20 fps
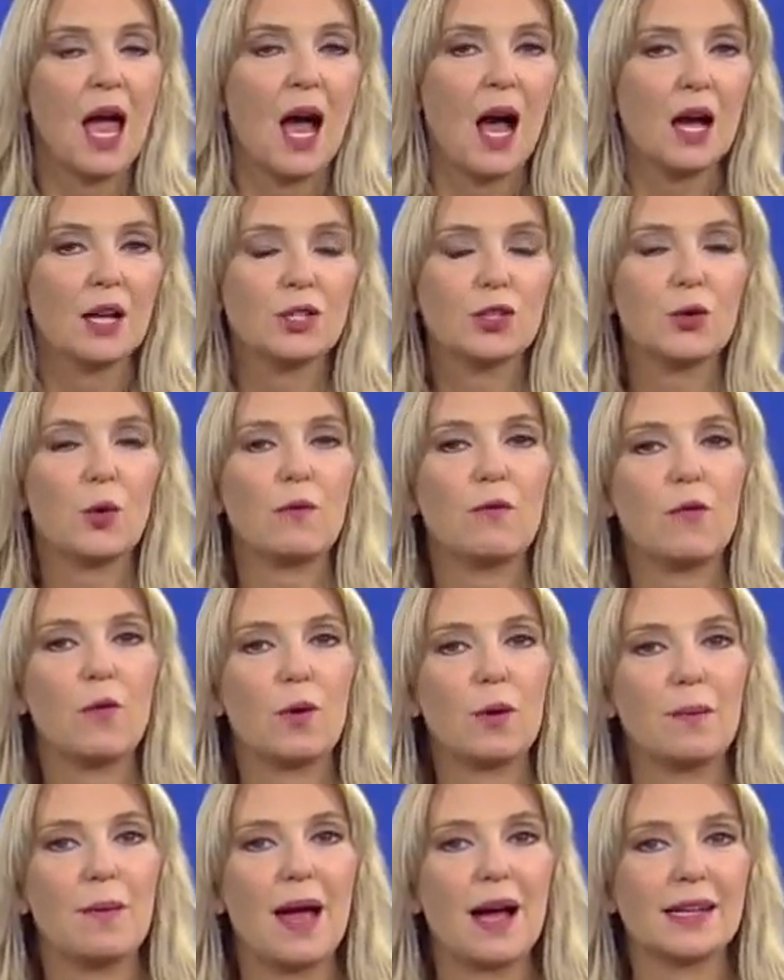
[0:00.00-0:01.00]
Uh, Storm
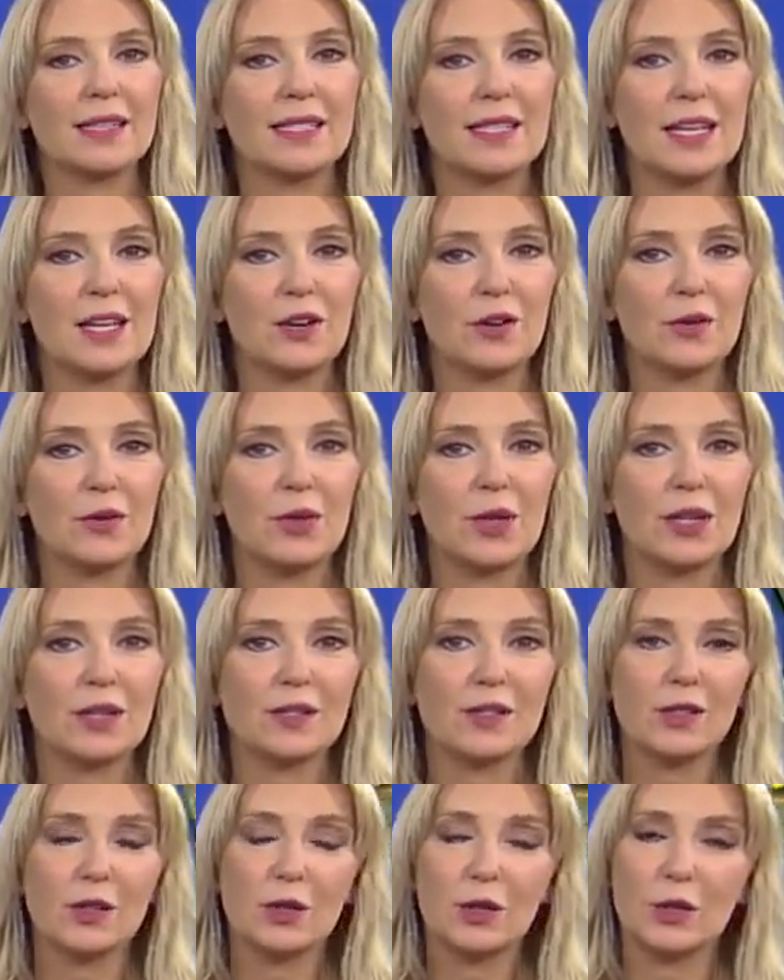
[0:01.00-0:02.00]
4 max here,
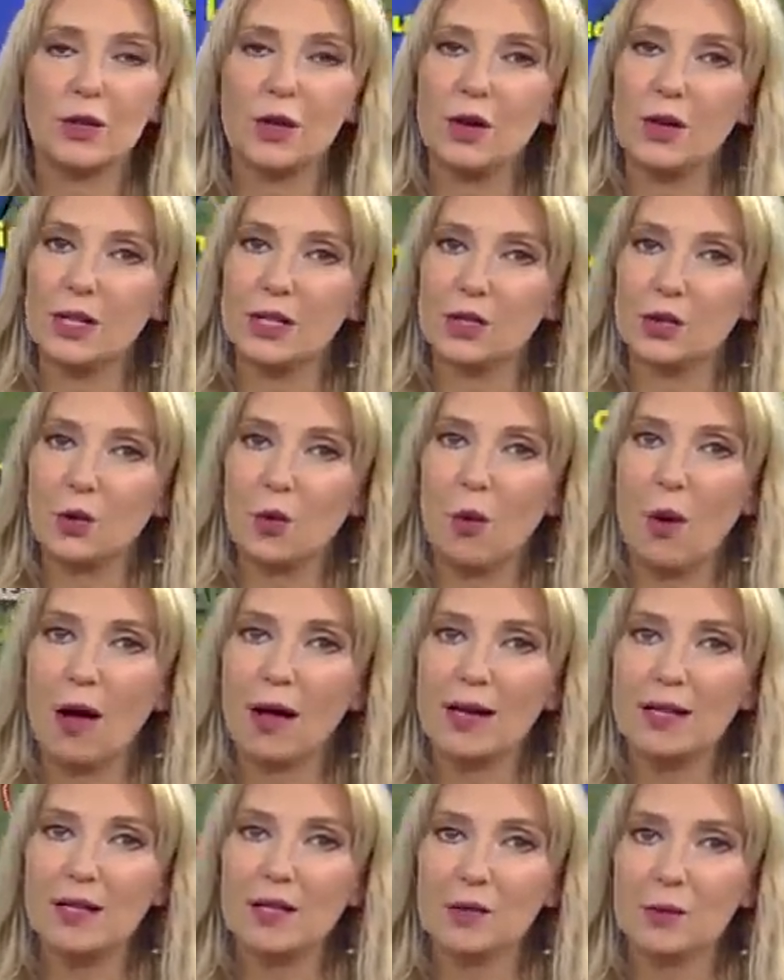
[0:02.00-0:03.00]
things look good. It's
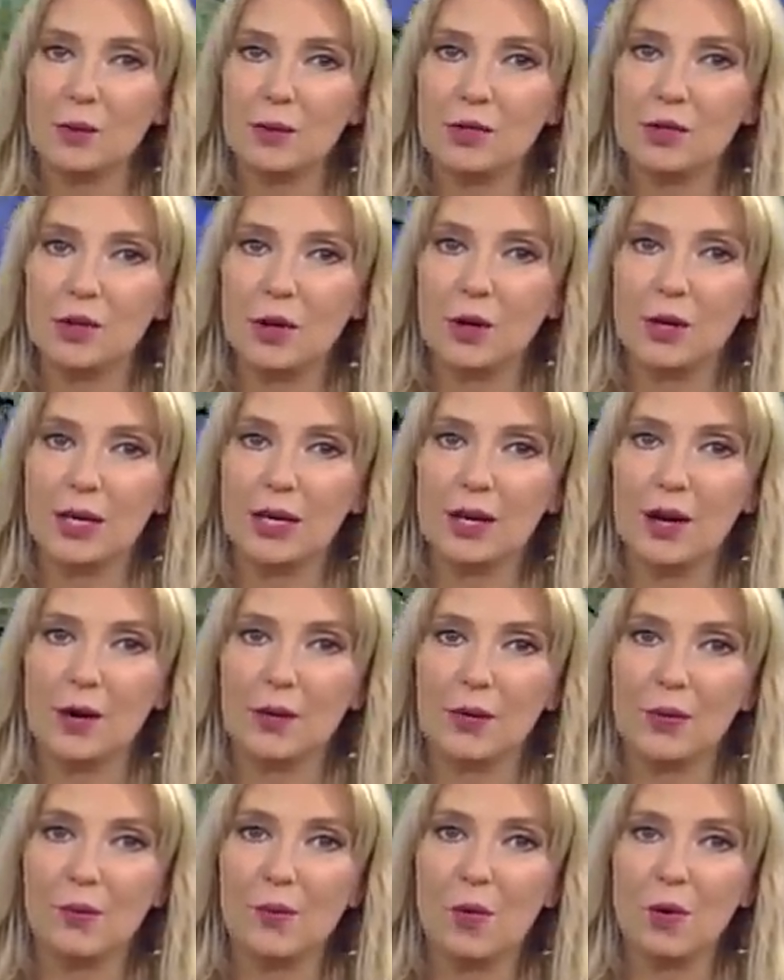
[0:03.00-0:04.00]
quiet as we're starting
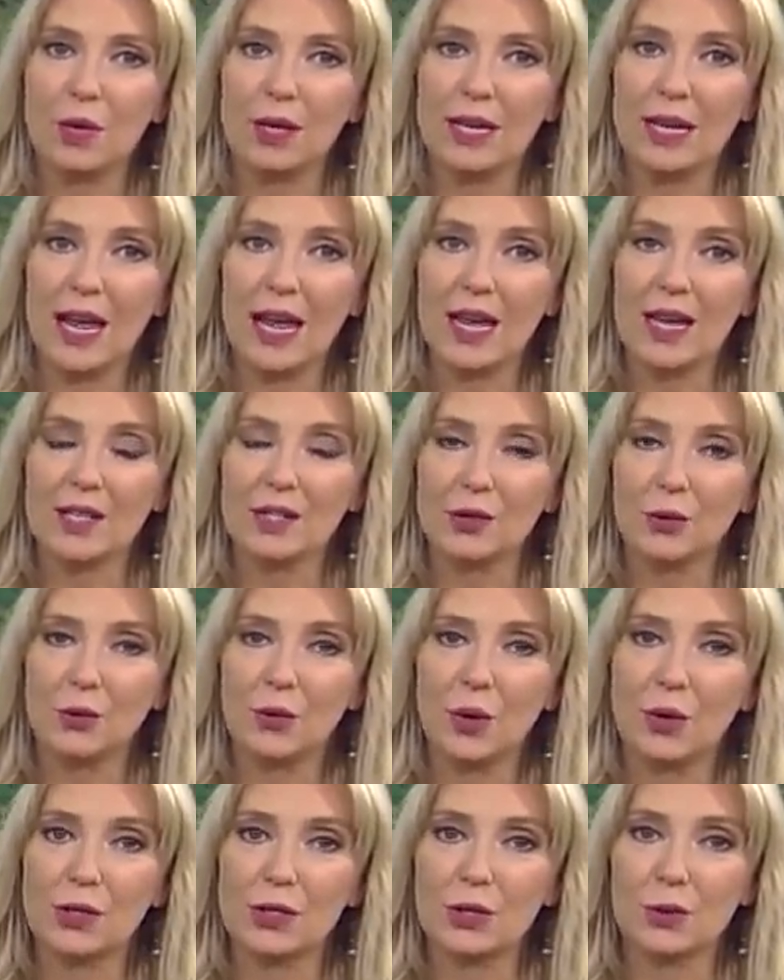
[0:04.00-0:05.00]
out the morning and
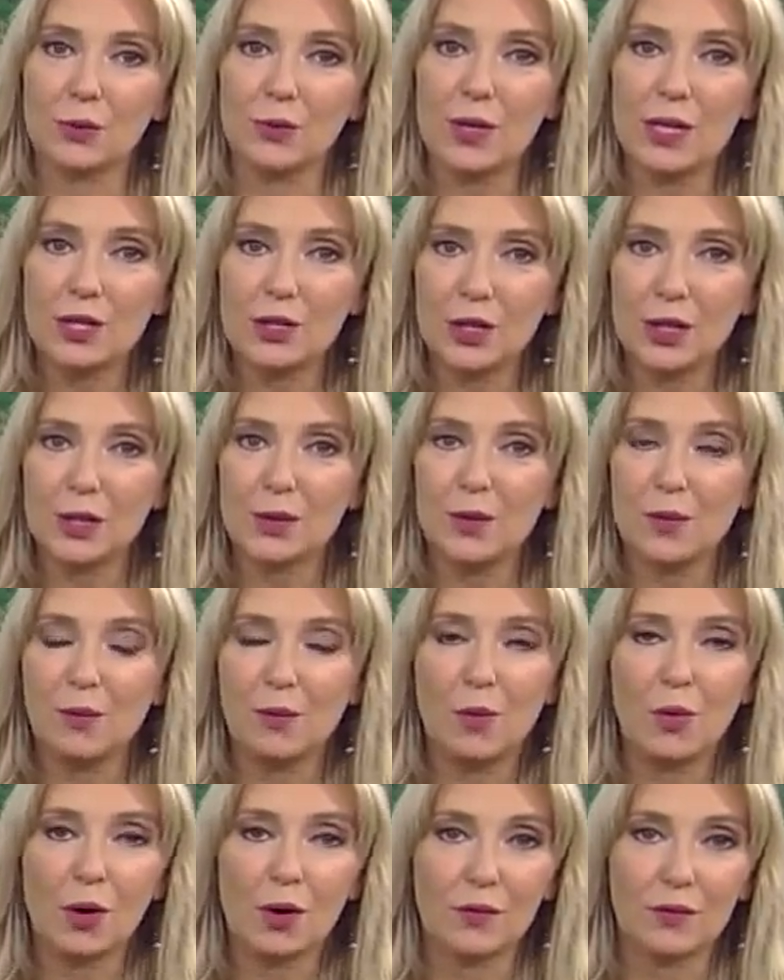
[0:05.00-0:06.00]
across the region,
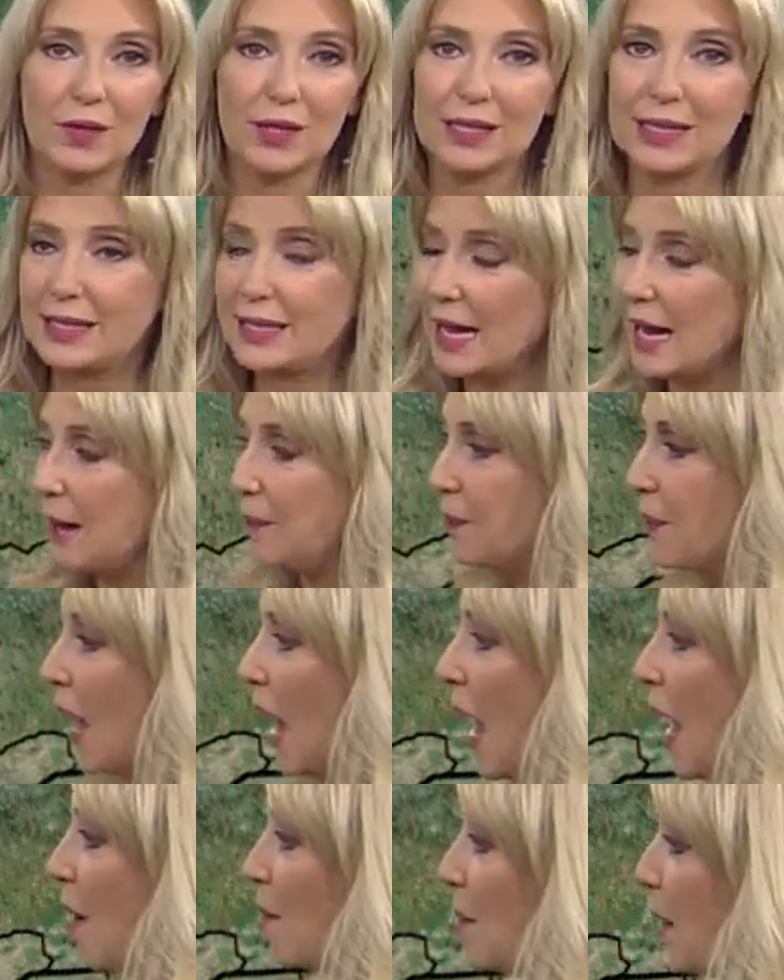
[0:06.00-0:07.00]
more of the same.
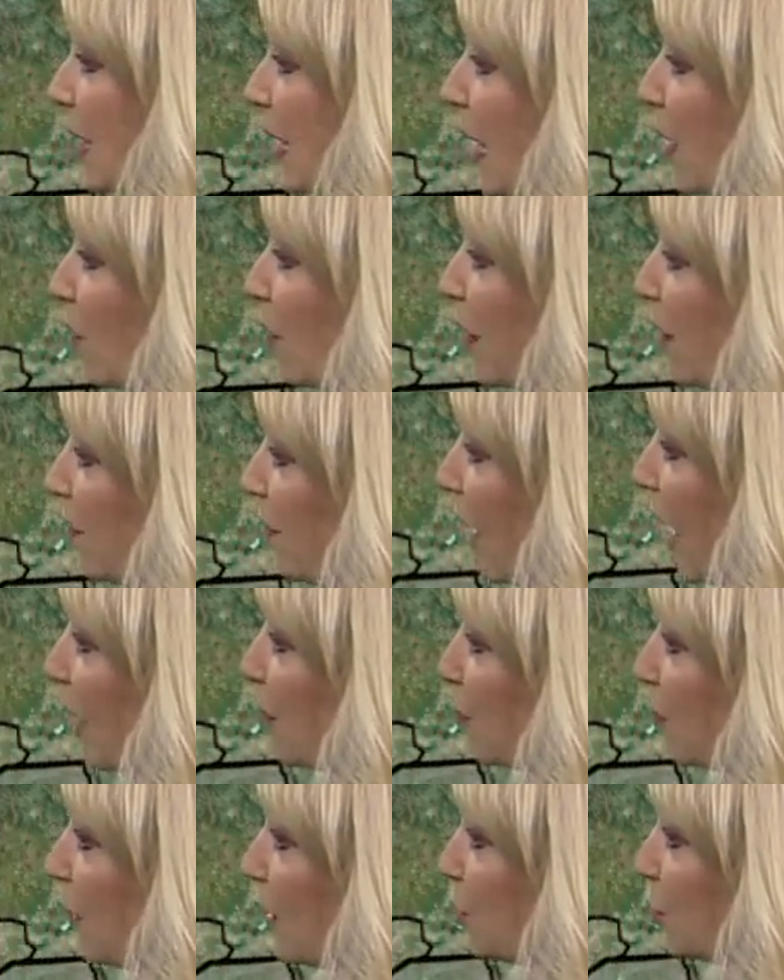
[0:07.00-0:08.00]
Big area of high
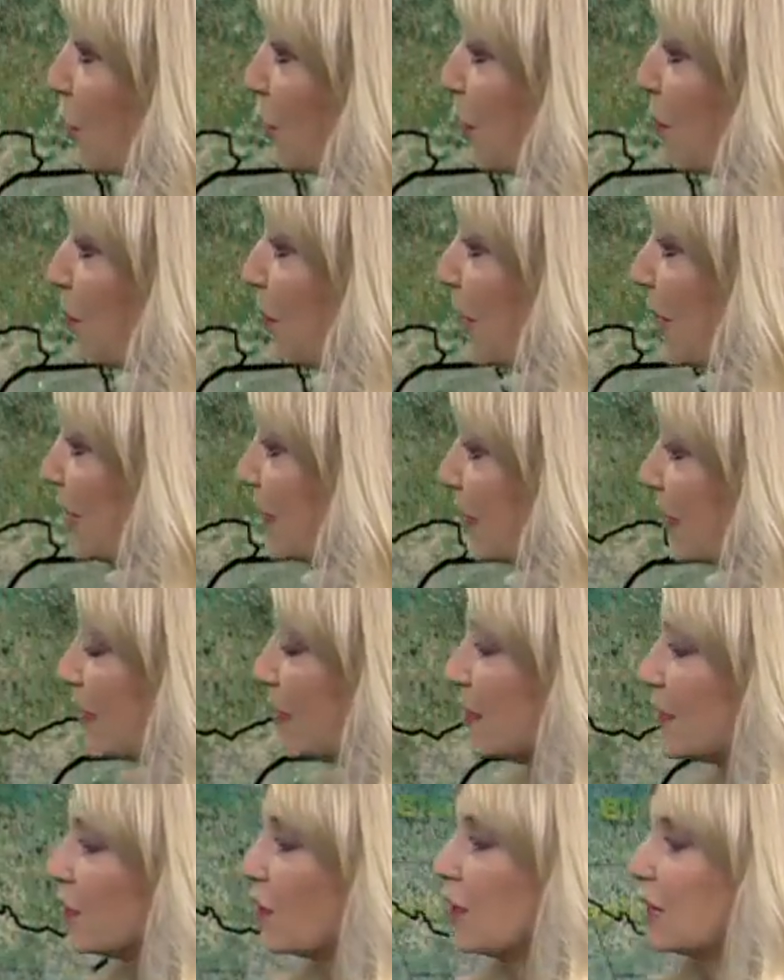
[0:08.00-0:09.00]
pressure in places
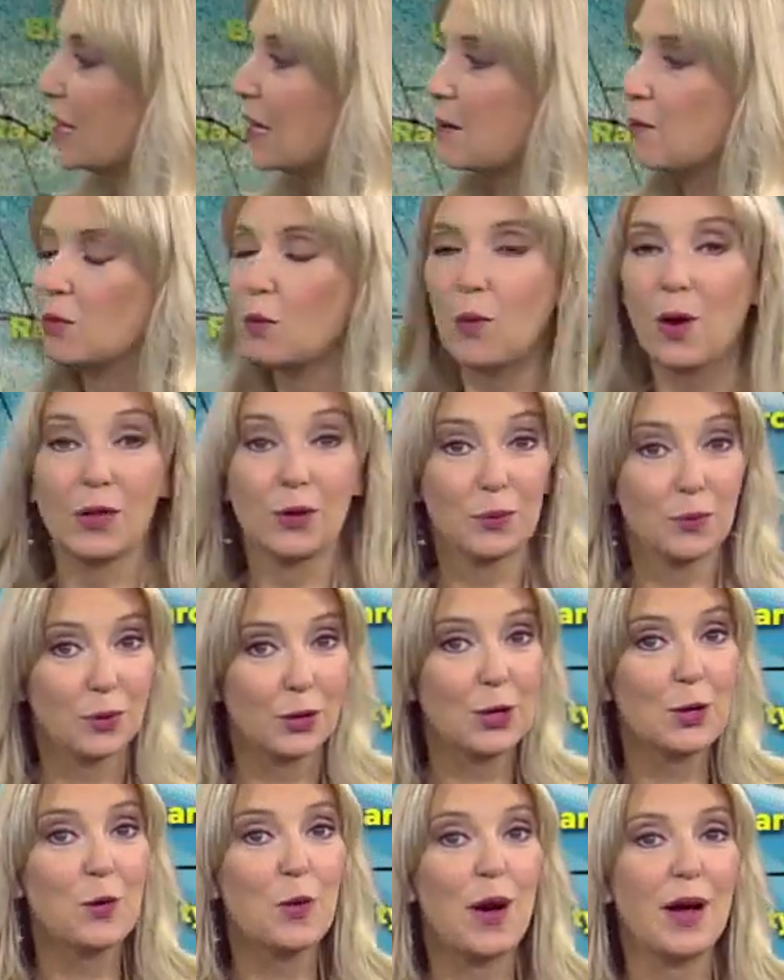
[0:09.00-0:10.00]
that's going to keep the weather
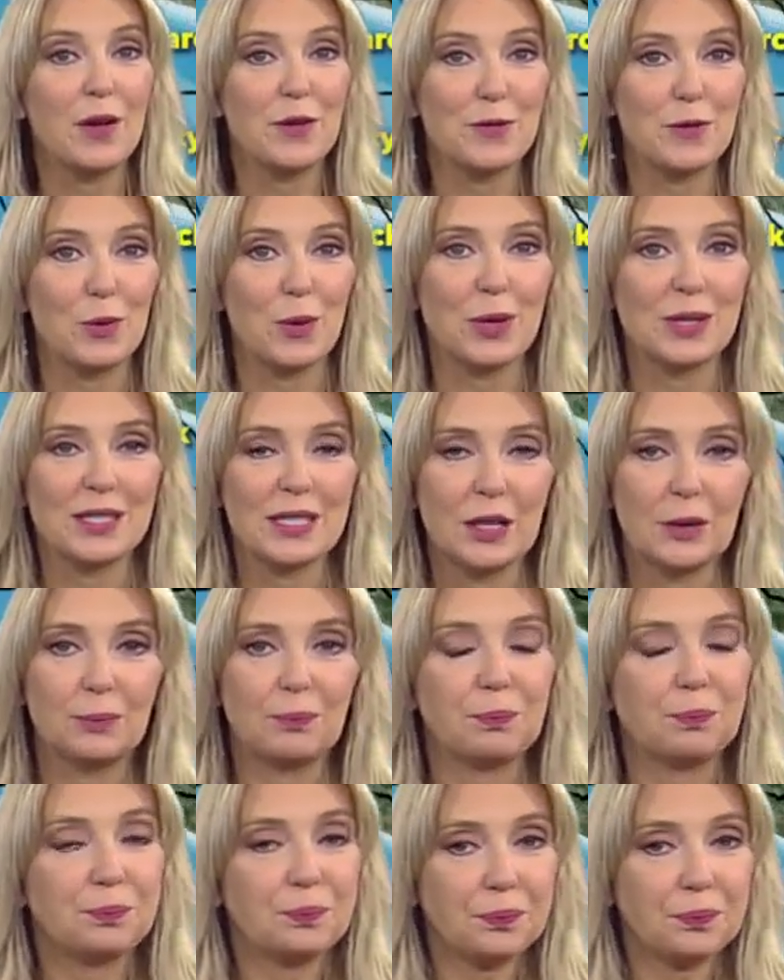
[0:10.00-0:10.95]
pretty quiet for us here.